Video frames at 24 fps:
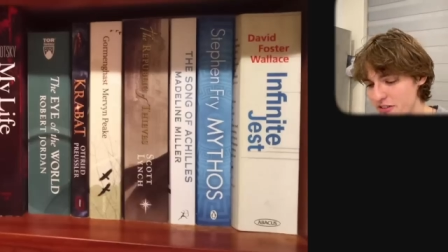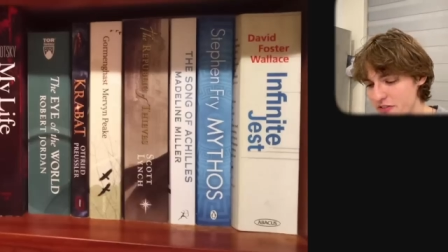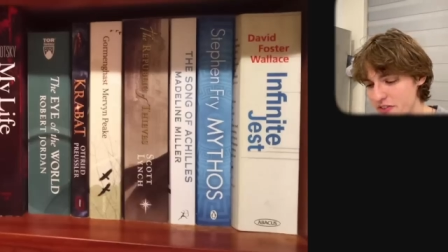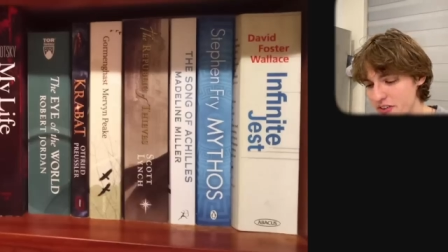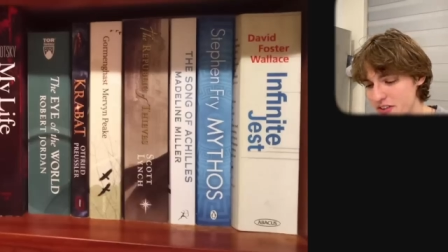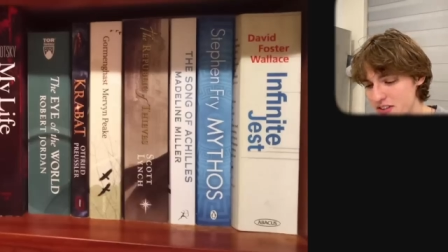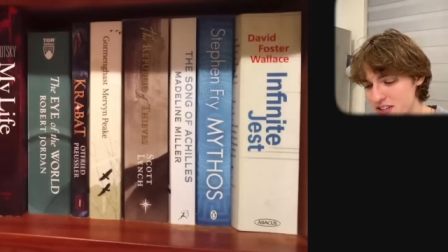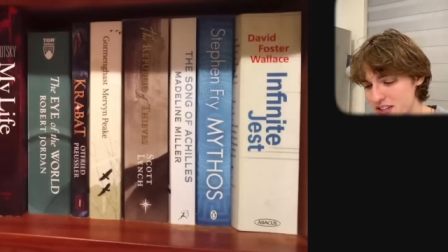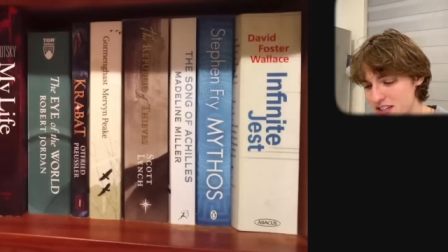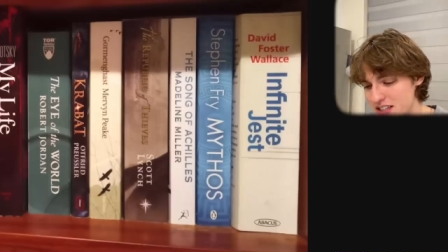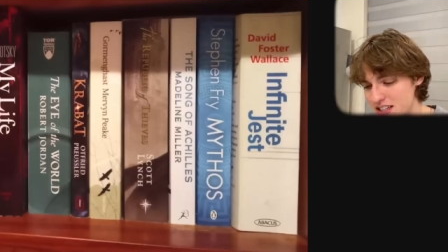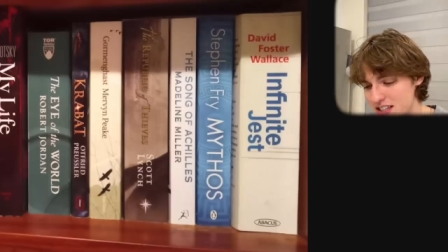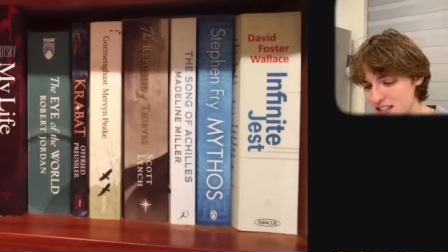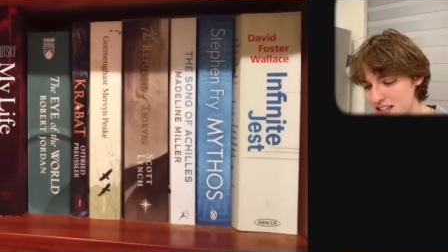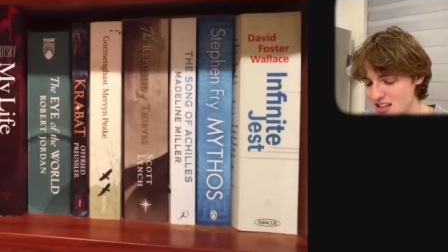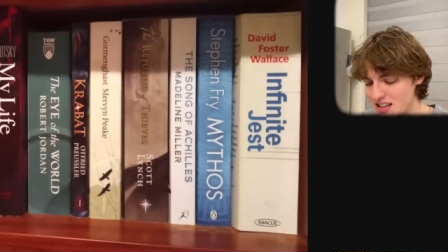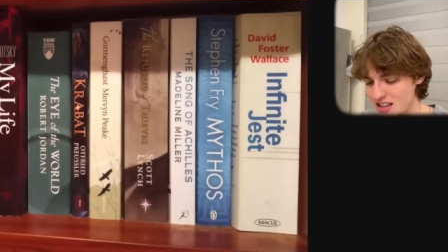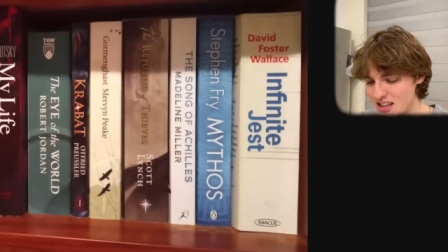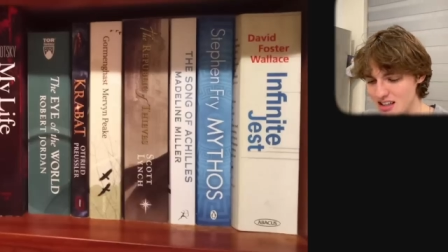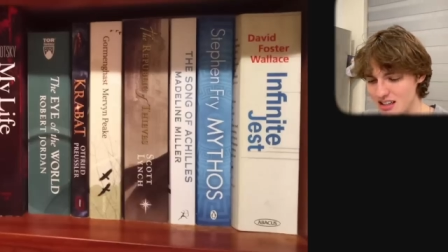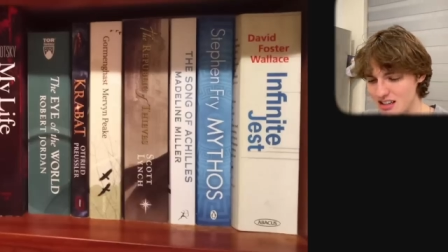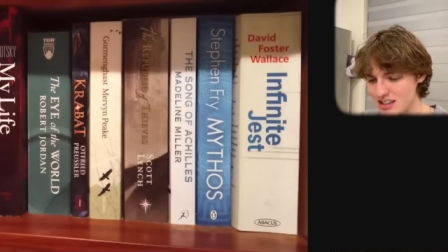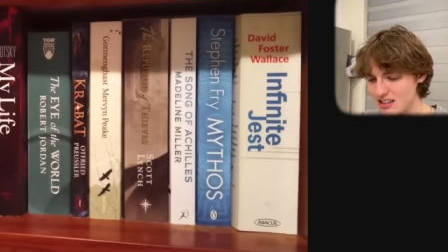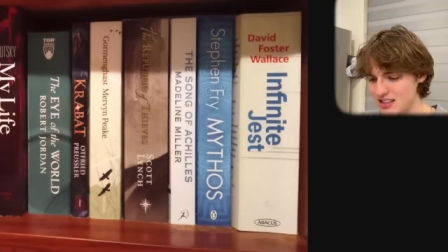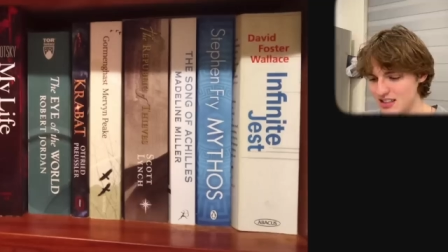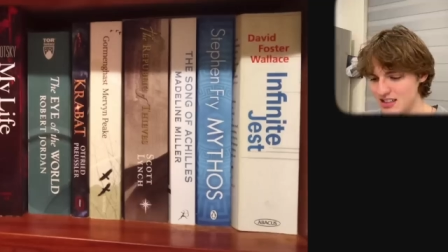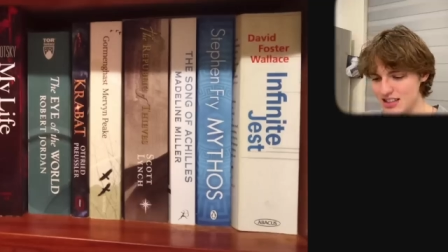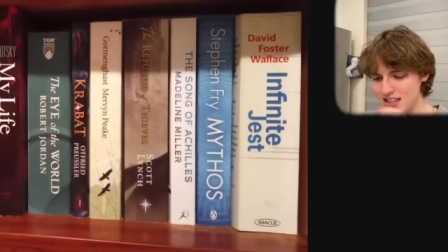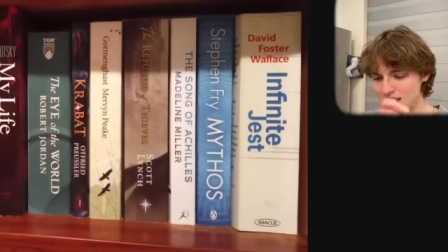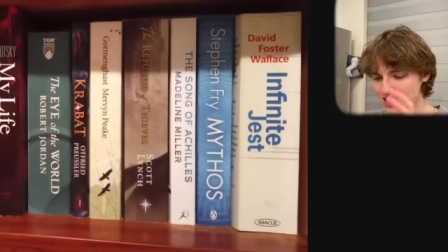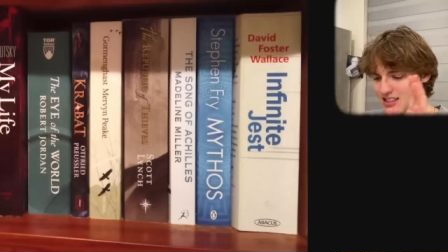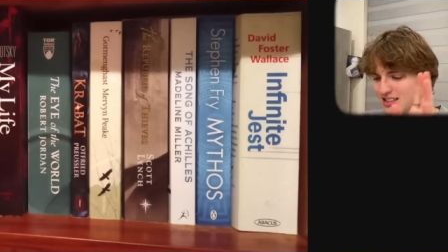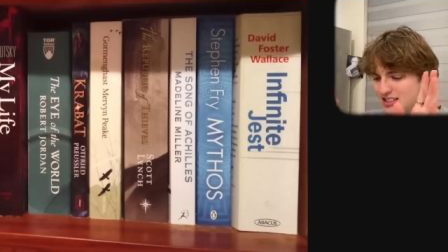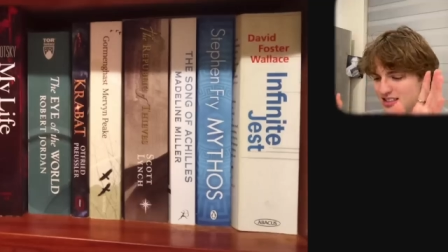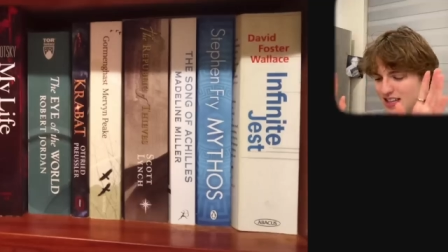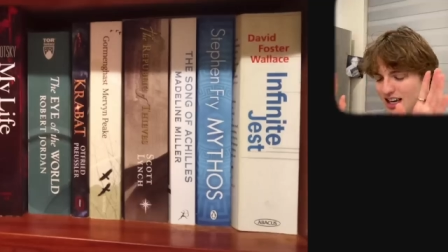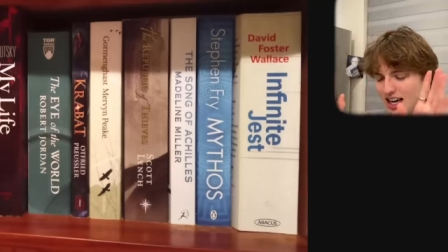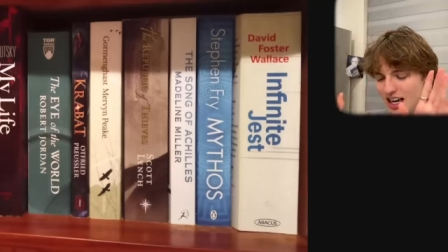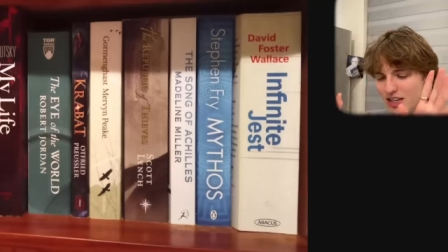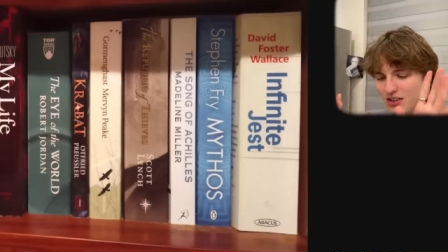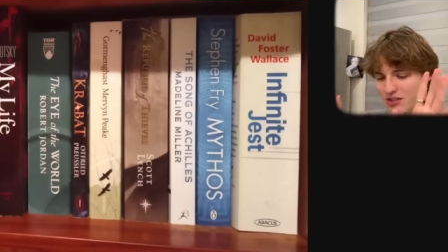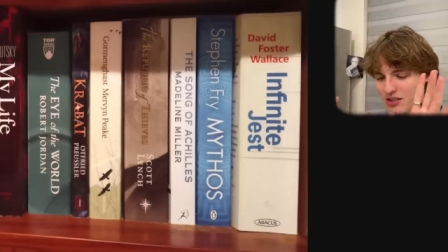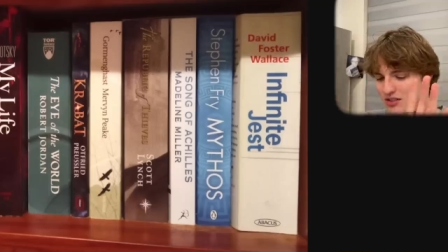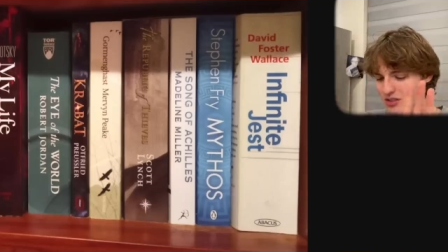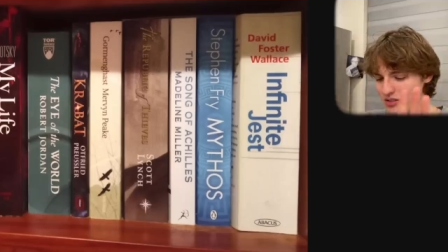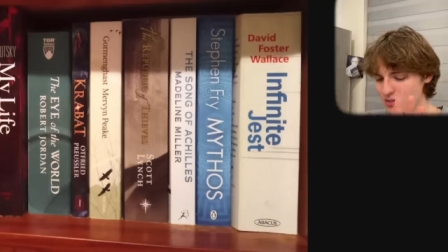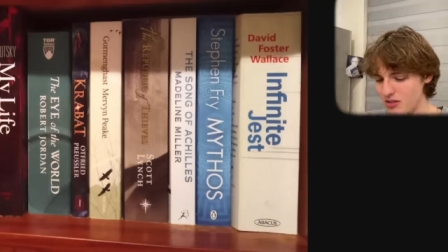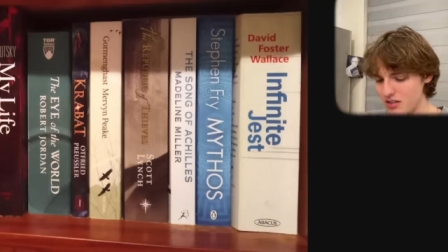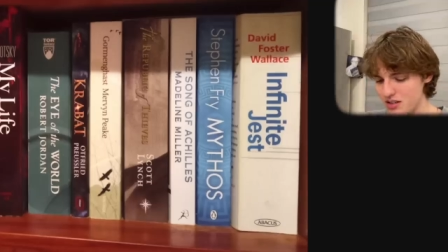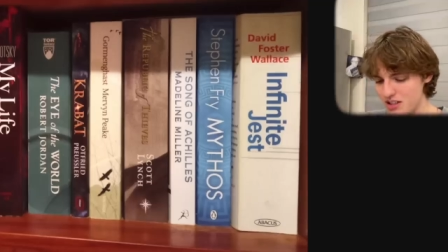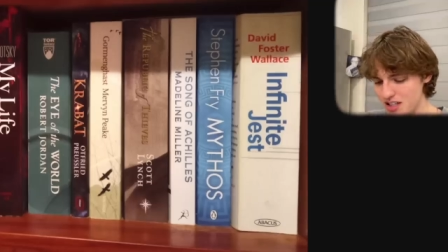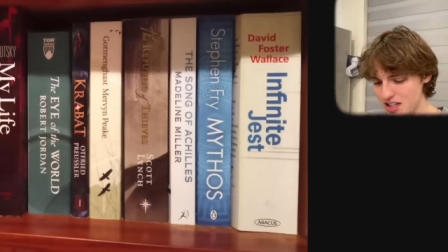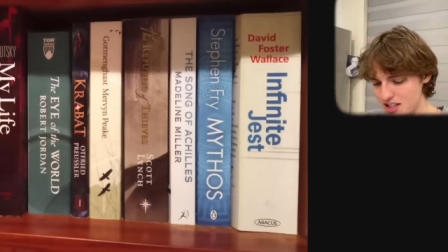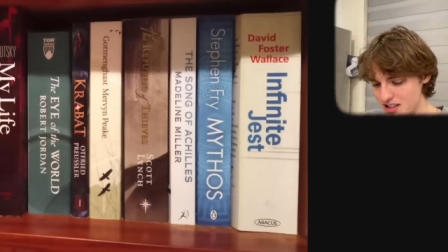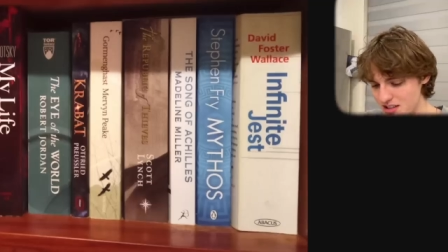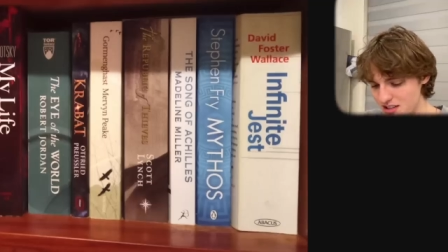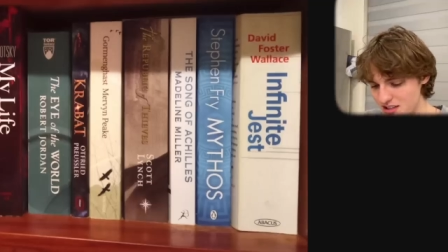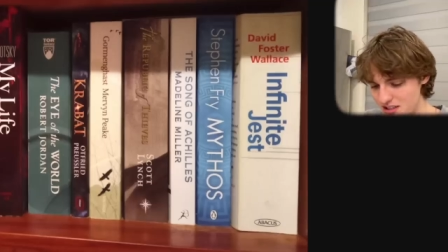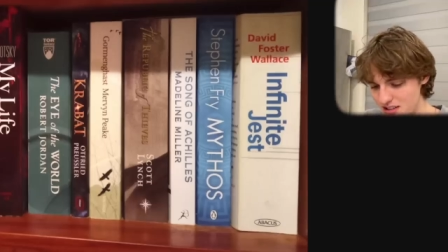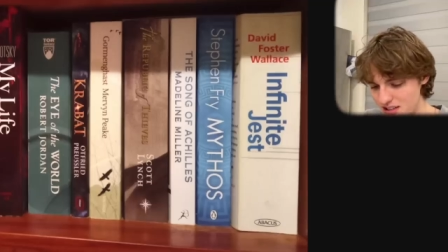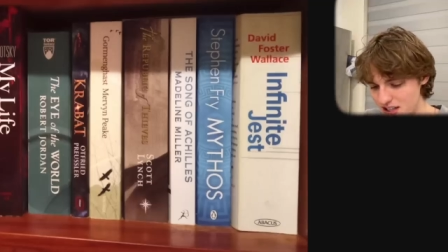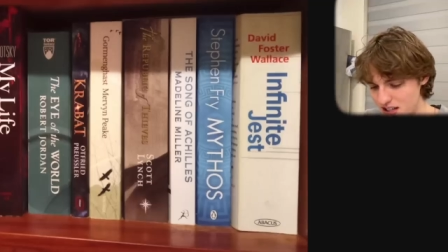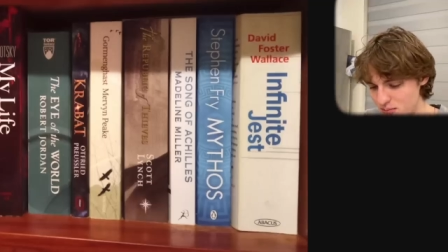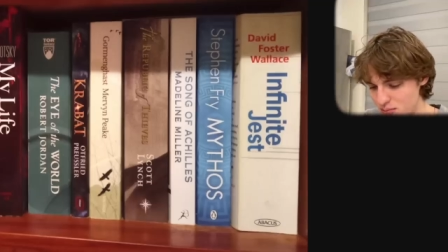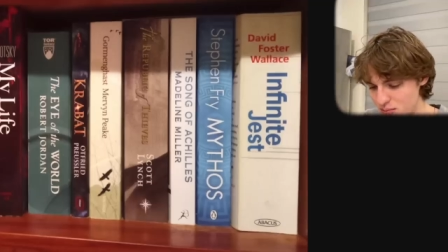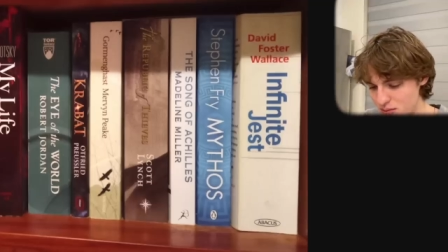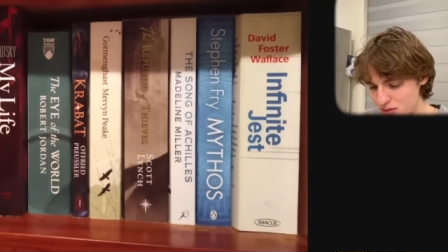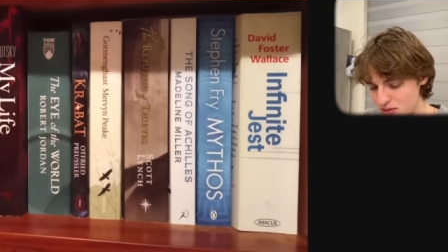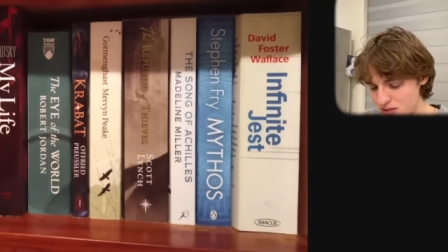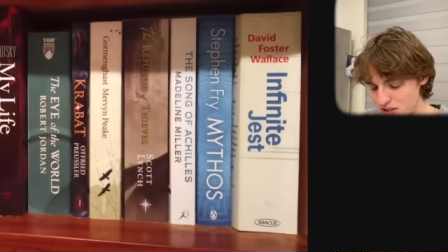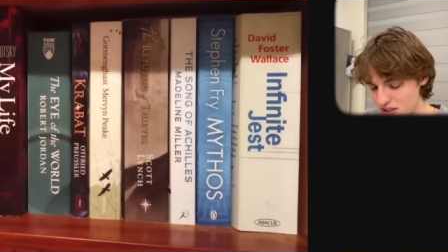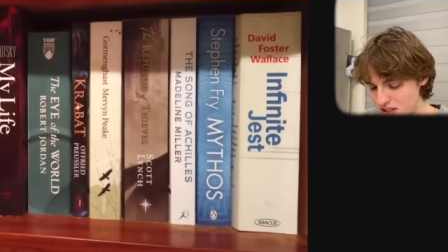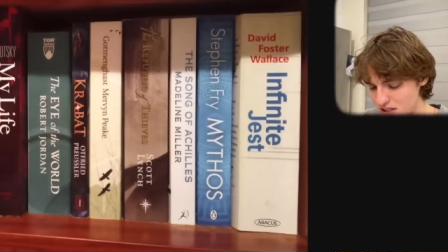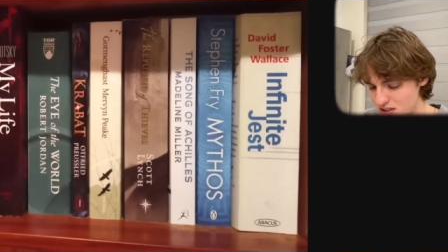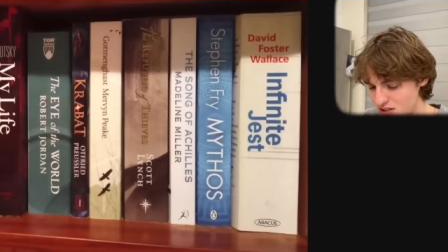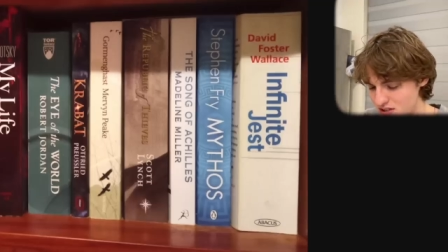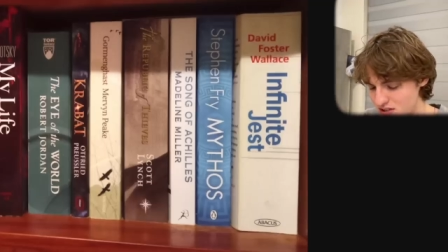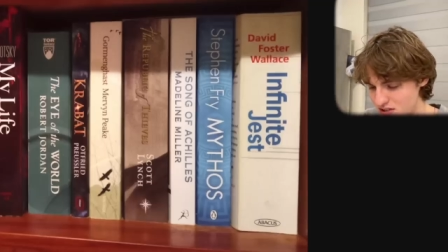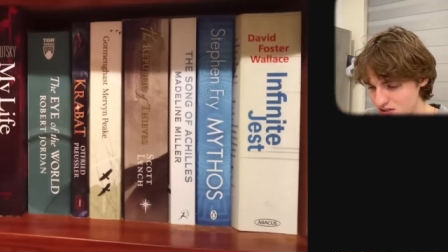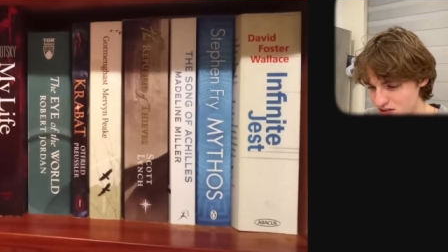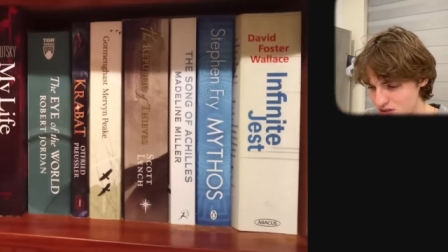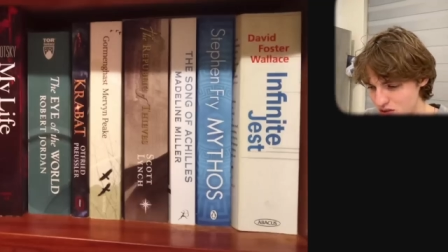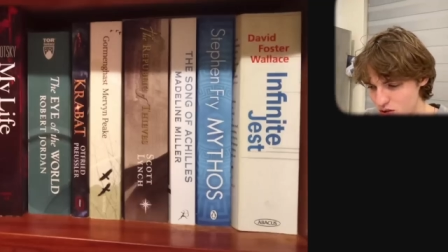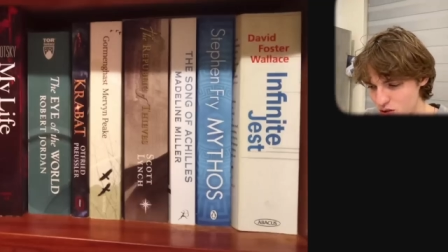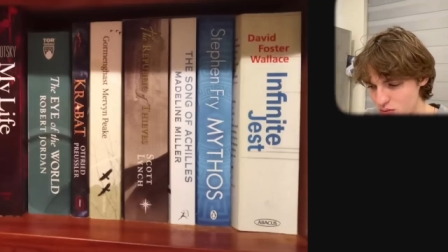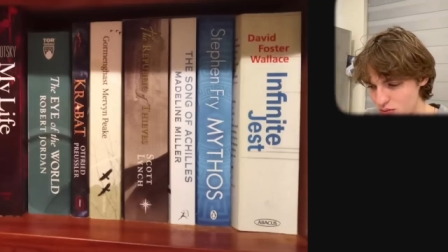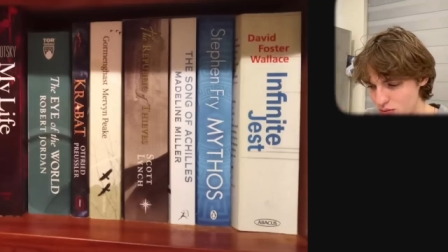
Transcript: feel like, oh, it's, I don't even want to get into that book. It's too